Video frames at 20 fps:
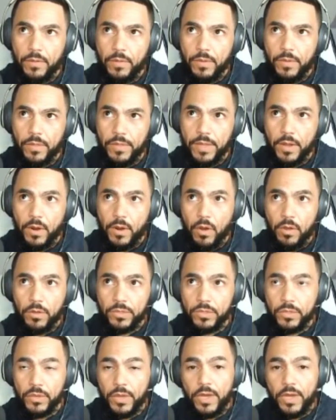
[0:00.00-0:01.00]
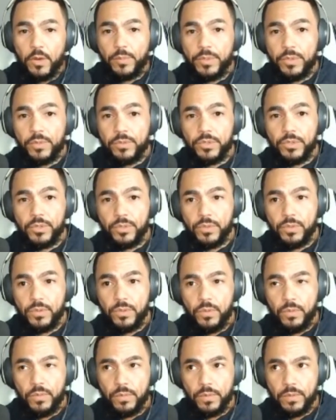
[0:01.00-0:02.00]
that also help you
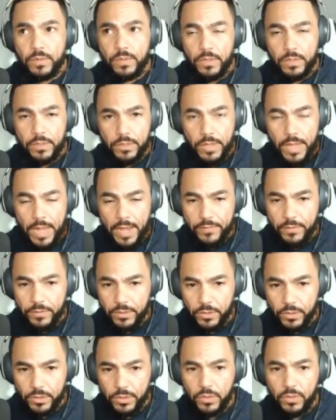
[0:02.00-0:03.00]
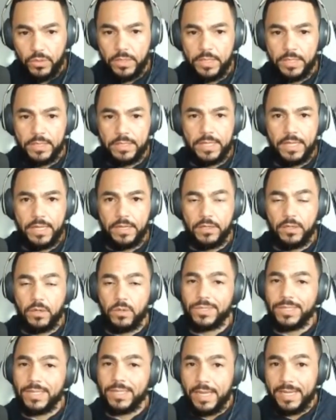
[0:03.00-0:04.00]
to have your to-do list, take
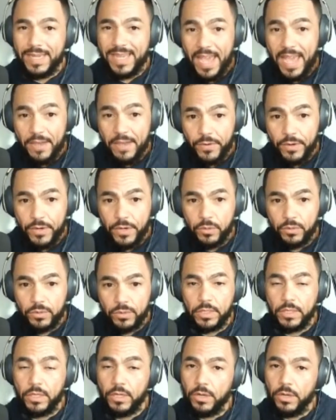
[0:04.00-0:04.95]
notes, like Evernote,